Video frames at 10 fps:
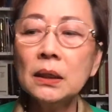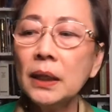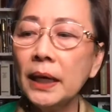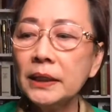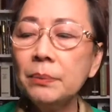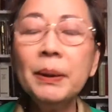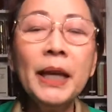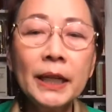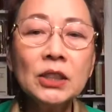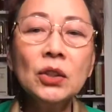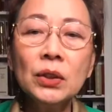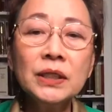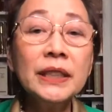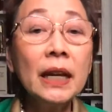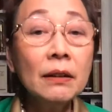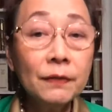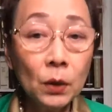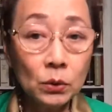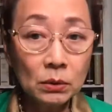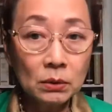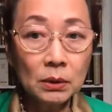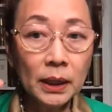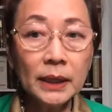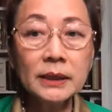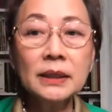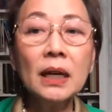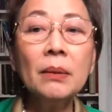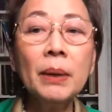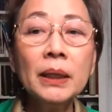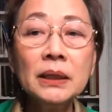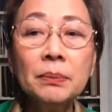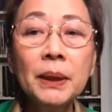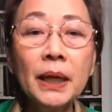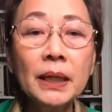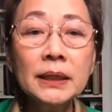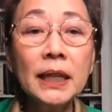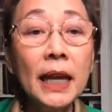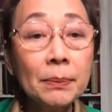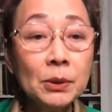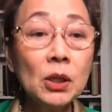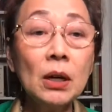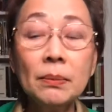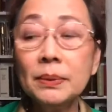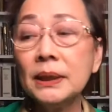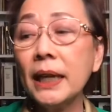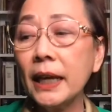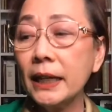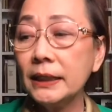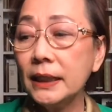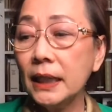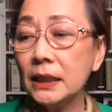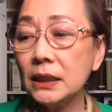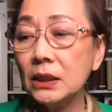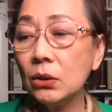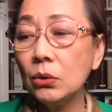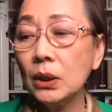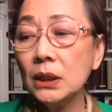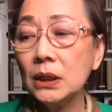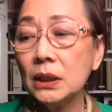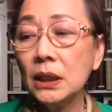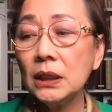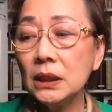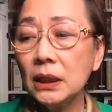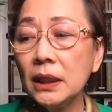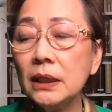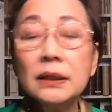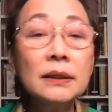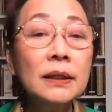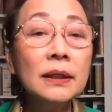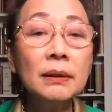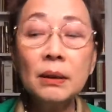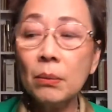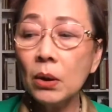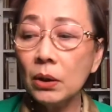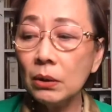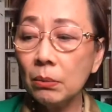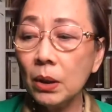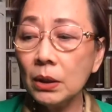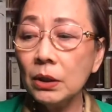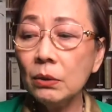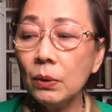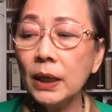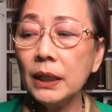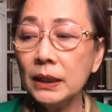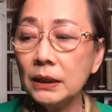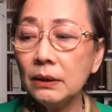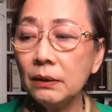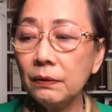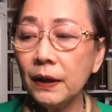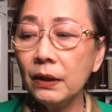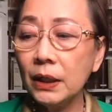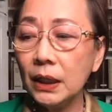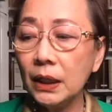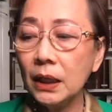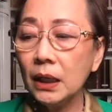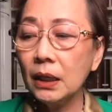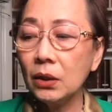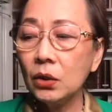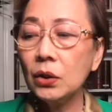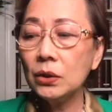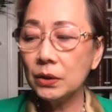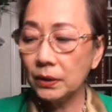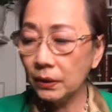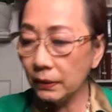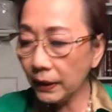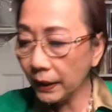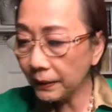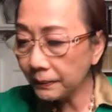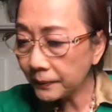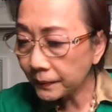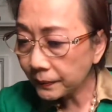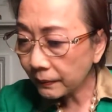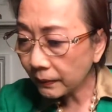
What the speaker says: as big as your cell phone, and some as big as a laptop, like I said. So it's the modern one is very good. Okay,